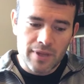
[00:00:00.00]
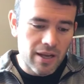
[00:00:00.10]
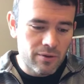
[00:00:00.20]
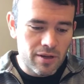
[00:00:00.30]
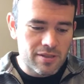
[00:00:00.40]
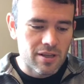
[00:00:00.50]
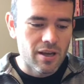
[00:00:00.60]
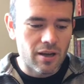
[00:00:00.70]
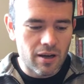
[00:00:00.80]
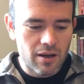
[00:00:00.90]
Anyways,
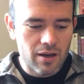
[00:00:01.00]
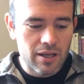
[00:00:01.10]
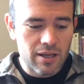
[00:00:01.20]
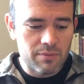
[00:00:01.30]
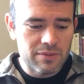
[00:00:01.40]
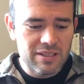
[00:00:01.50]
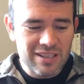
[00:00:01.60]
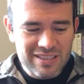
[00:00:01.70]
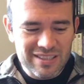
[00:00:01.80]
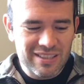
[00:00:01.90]
he had a
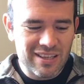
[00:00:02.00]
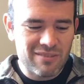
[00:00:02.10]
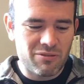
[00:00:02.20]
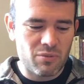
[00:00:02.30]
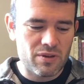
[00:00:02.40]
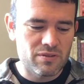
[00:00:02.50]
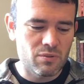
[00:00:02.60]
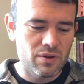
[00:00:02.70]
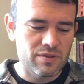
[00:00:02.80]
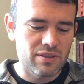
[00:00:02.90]
decent game from
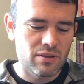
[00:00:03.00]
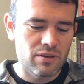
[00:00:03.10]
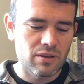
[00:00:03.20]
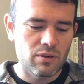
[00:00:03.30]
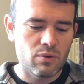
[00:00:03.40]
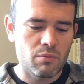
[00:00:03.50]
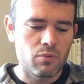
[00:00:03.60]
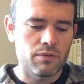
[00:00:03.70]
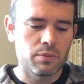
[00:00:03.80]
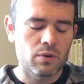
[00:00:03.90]
Russell Wilson. You think you want
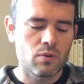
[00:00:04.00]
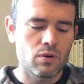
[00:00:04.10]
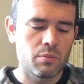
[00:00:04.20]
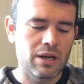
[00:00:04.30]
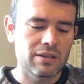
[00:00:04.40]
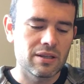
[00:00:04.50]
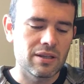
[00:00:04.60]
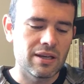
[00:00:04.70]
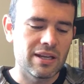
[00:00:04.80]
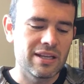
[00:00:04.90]
more from your quarterback than
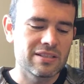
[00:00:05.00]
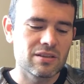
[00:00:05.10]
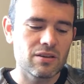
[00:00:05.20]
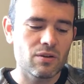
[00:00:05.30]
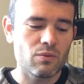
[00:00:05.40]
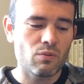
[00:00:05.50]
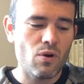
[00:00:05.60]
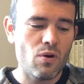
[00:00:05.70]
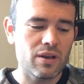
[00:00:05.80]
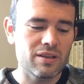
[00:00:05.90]
that. And he's going to
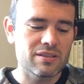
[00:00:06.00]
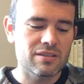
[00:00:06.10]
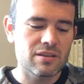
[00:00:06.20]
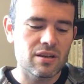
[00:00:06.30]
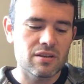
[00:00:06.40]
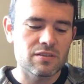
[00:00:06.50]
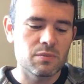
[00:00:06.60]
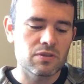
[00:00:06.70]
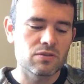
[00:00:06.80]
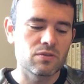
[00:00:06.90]
roll against
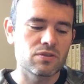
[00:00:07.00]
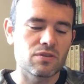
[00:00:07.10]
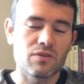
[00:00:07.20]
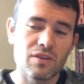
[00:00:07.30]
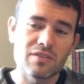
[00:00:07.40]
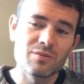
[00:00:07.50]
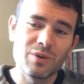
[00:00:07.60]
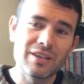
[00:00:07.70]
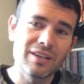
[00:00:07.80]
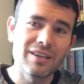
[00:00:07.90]
Smith-Schuster this
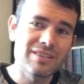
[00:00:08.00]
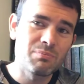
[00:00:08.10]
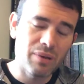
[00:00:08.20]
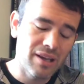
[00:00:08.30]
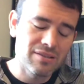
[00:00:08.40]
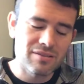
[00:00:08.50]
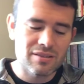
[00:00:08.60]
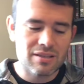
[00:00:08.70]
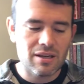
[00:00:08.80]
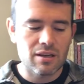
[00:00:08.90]
week against Ben. So
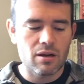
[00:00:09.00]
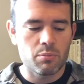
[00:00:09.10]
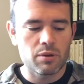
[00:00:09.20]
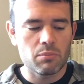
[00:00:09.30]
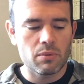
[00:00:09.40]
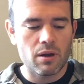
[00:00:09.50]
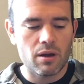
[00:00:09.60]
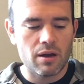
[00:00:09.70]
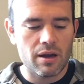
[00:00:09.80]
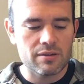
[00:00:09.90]
that's kind of helping
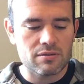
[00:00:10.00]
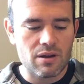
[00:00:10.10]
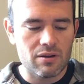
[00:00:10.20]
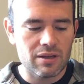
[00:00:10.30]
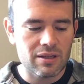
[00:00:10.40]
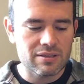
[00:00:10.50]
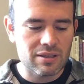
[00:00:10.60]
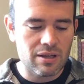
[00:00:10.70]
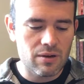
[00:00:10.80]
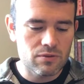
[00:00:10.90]
Heiser out against
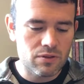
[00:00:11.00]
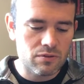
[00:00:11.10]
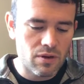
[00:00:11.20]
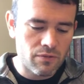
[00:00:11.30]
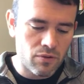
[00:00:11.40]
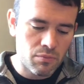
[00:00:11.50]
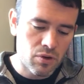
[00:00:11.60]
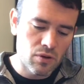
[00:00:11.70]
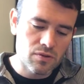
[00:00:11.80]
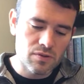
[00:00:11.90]
the guy who just traded for
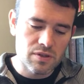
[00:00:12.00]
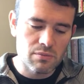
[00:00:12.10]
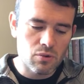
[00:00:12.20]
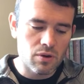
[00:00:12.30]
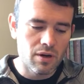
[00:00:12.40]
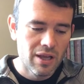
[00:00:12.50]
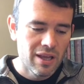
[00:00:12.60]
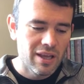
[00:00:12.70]
him, Cooks with Seymour.